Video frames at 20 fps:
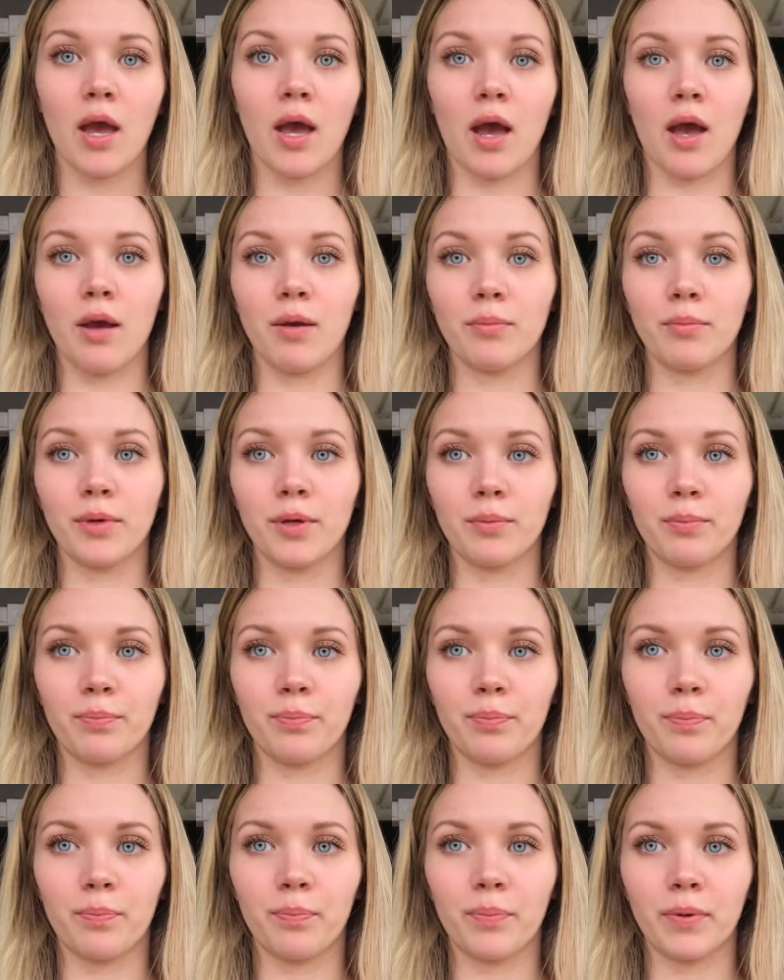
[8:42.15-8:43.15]
Um,
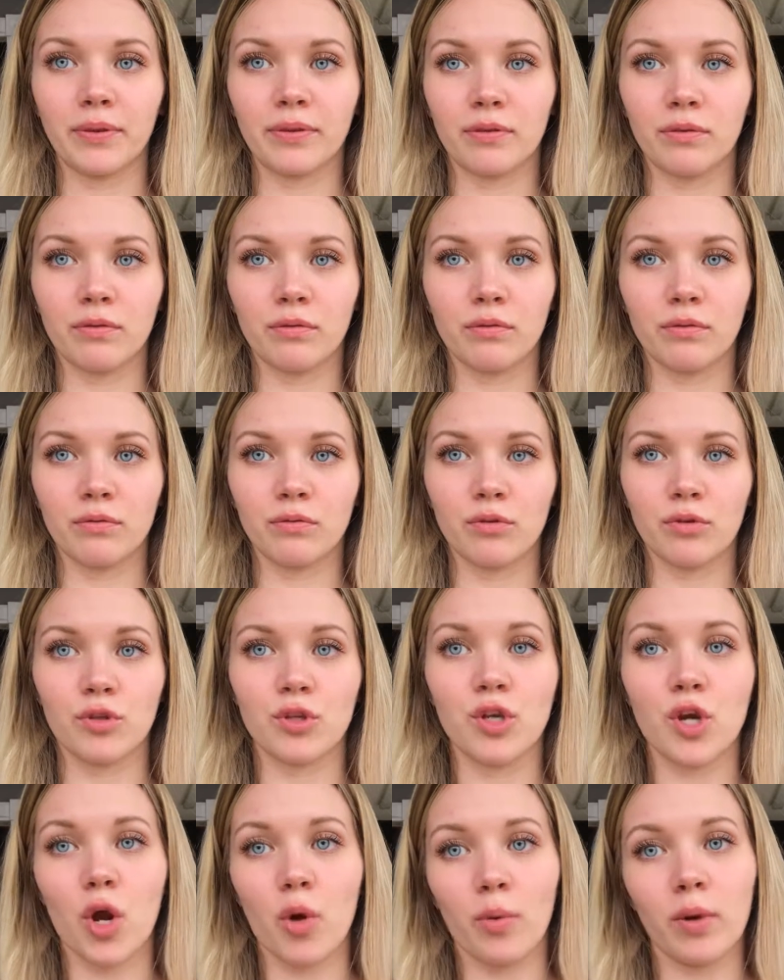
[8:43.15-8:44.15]
but
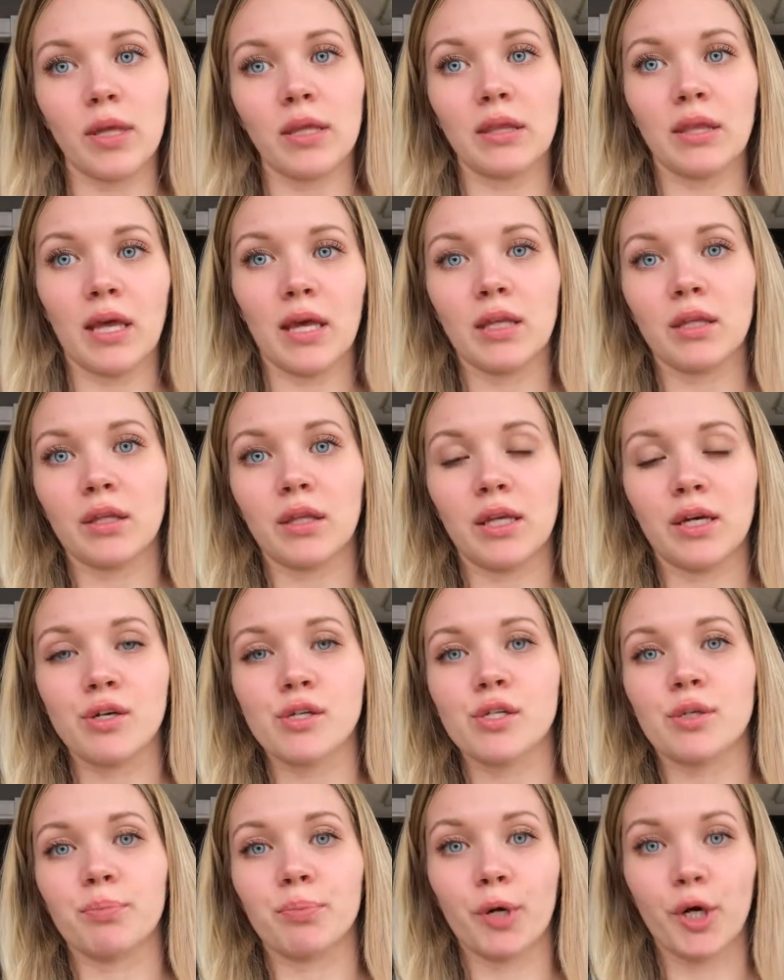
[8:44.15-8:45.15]
knowing that
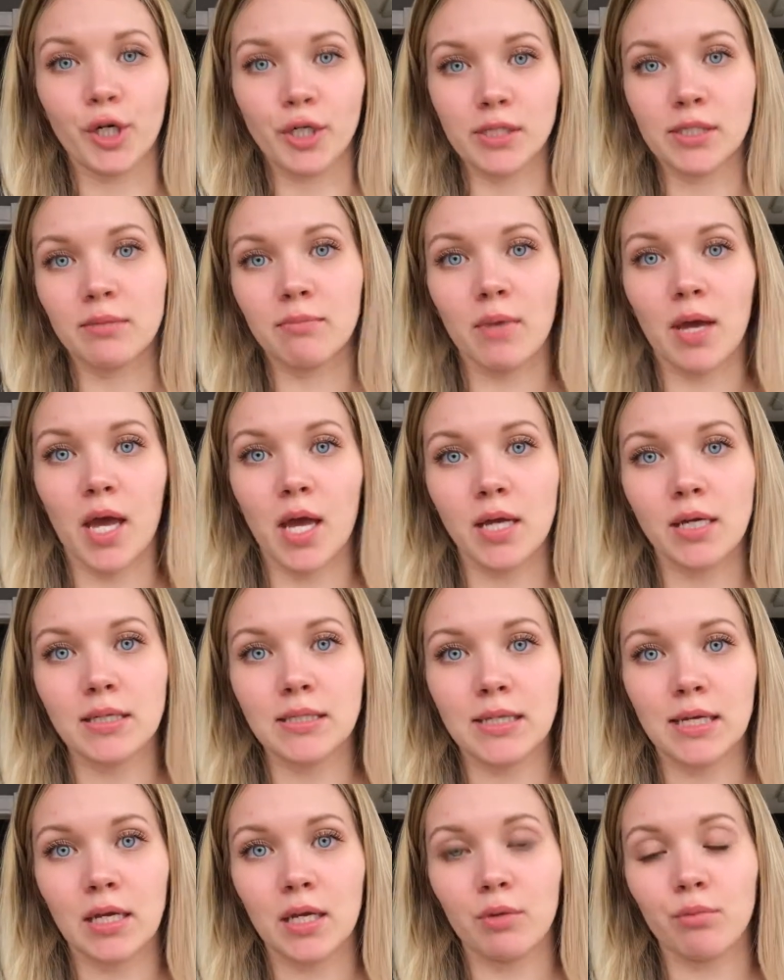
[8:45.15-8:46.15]
there's a person
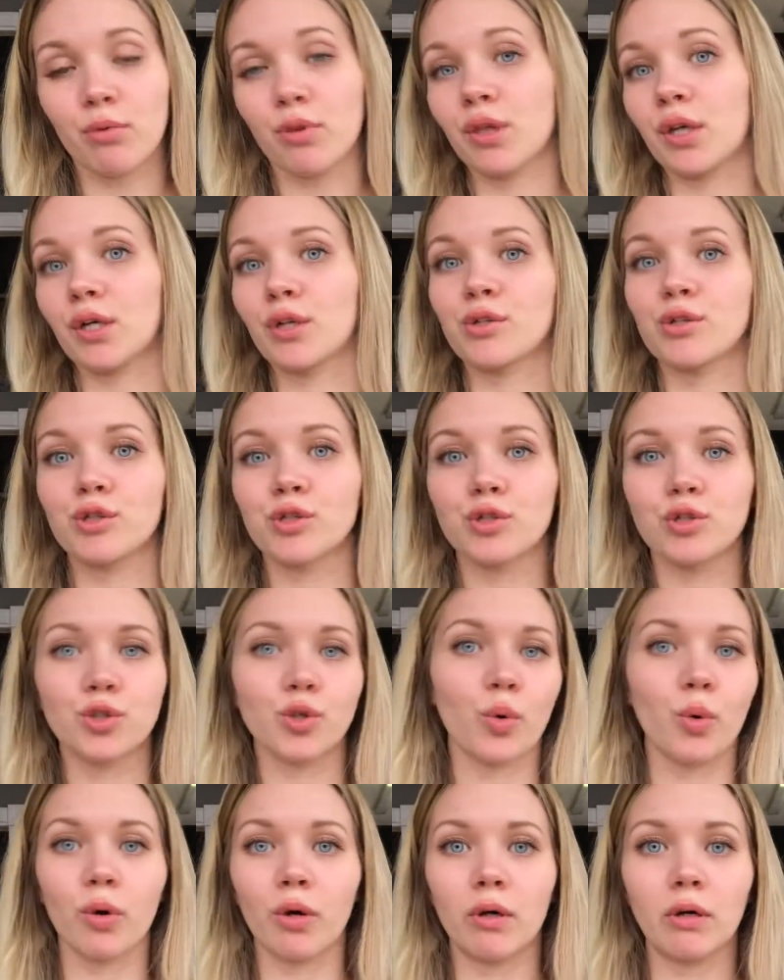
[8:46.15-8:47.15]
behind it with like a
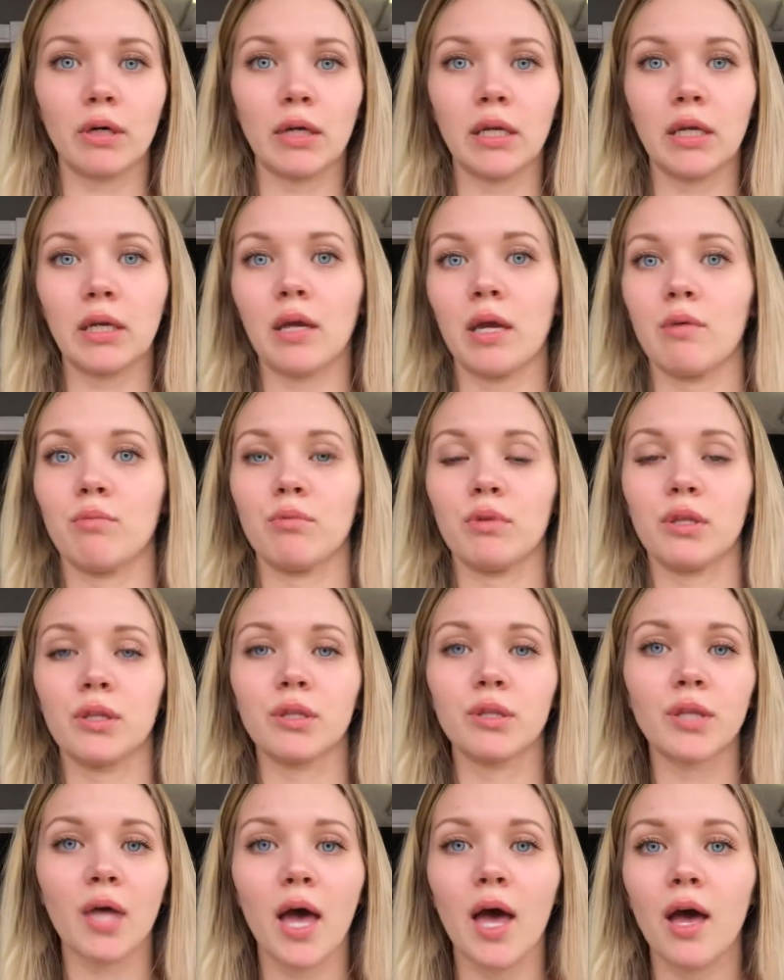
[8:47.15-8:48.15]
story and with
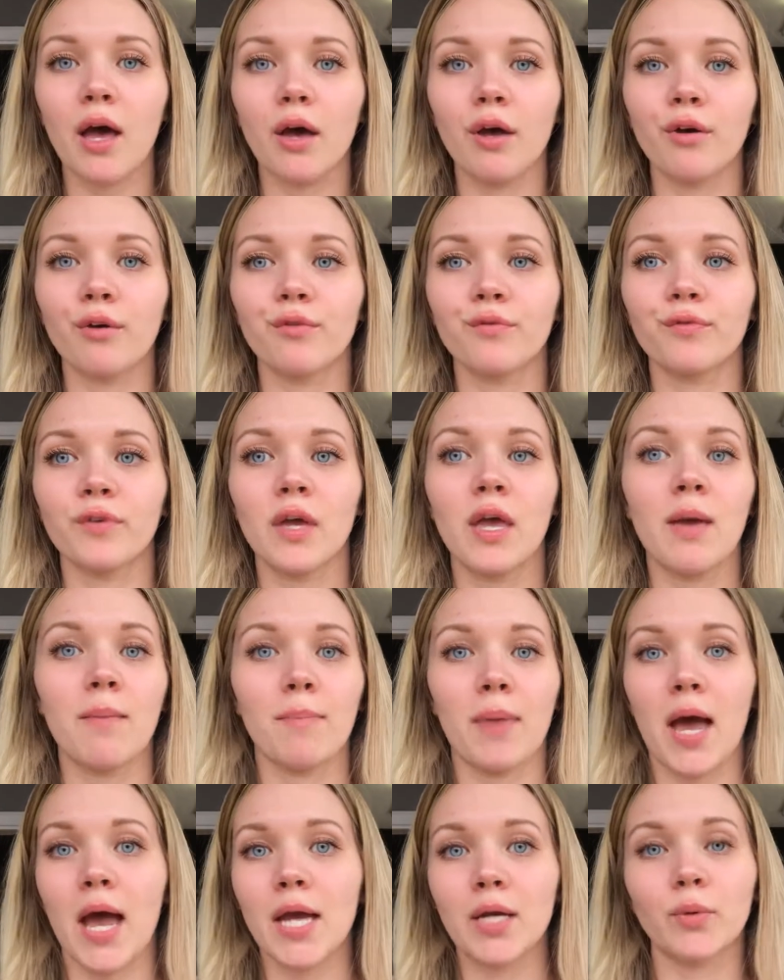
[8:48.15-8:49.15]
love
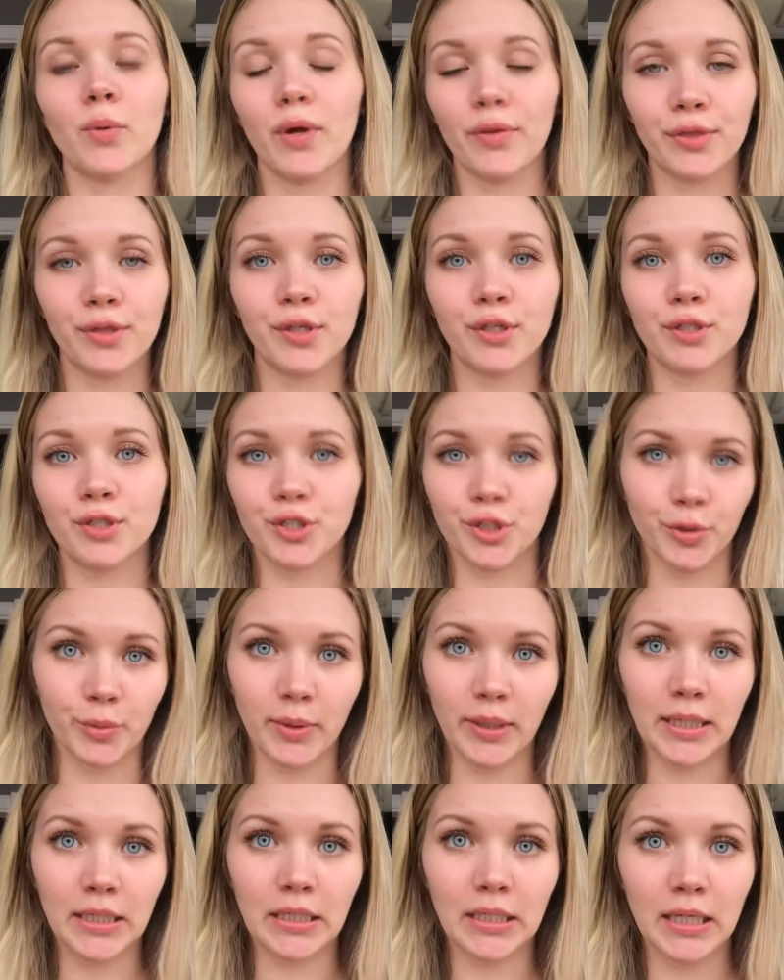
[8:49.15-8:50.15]
behind what they're
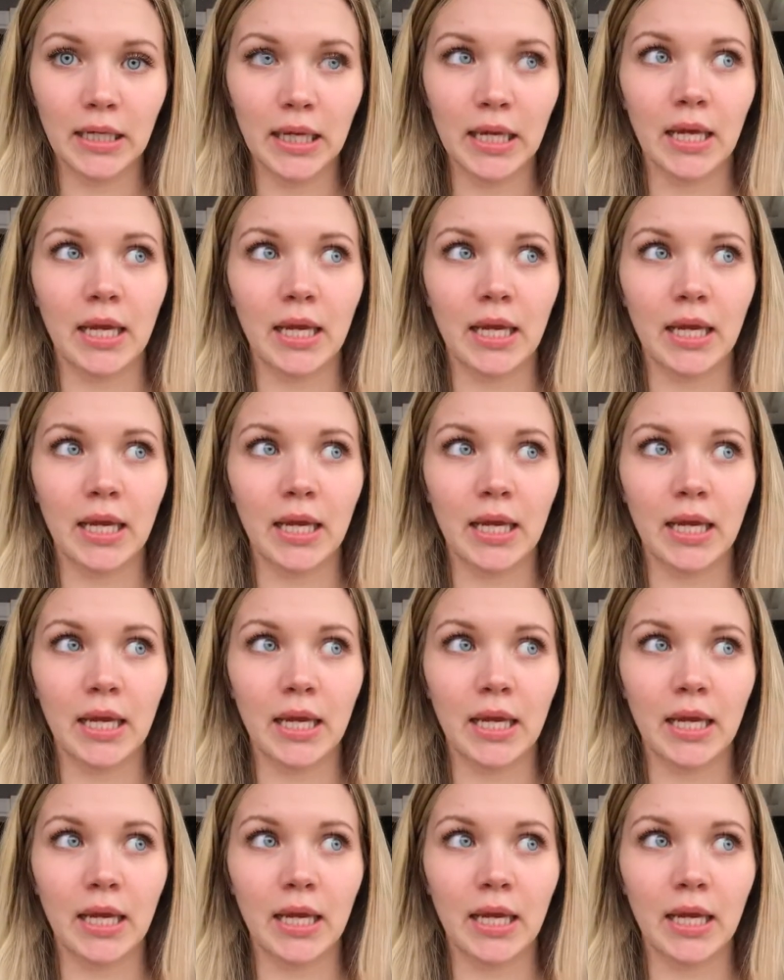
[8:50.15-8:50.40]
doing,